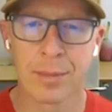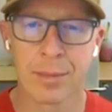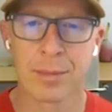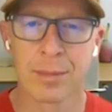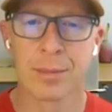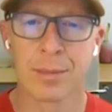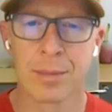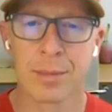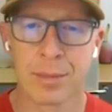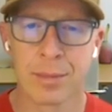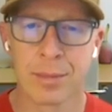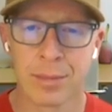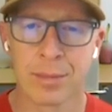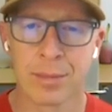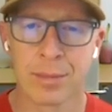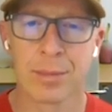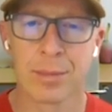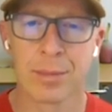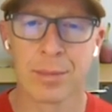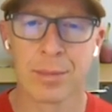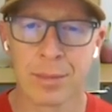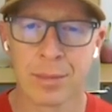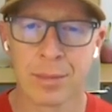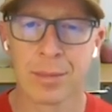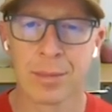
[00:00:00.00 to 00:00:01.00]

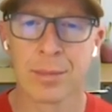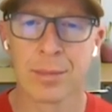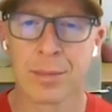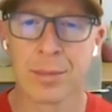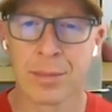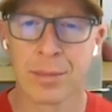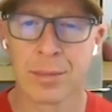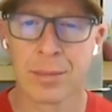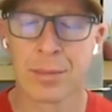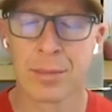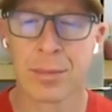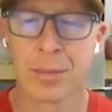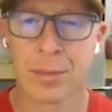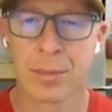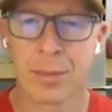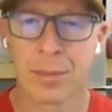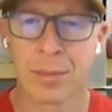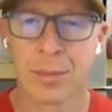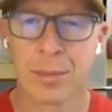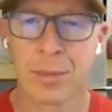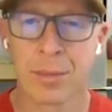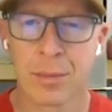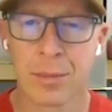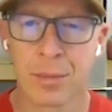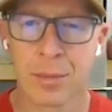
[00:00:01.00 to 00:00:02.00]

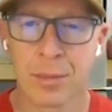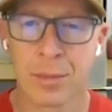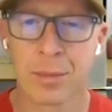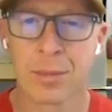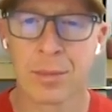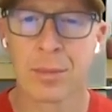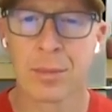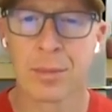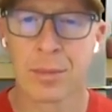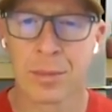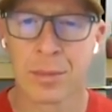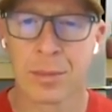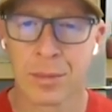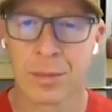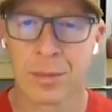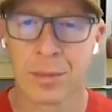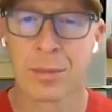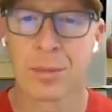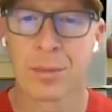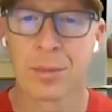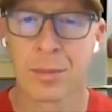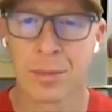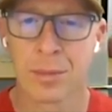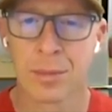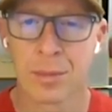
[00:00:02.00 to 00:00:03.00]

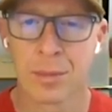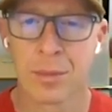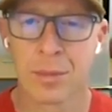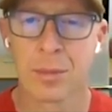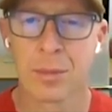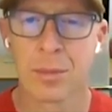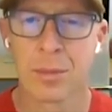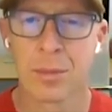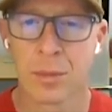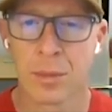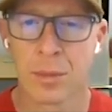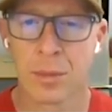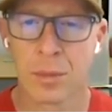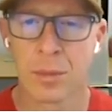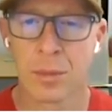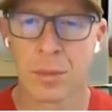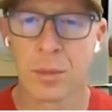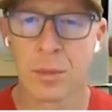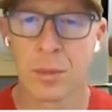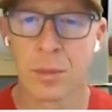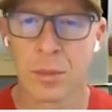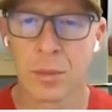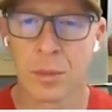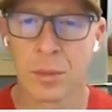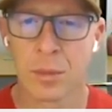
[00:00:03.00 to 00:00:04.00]

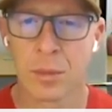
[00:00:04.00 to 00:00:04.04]
This person isn't speaking.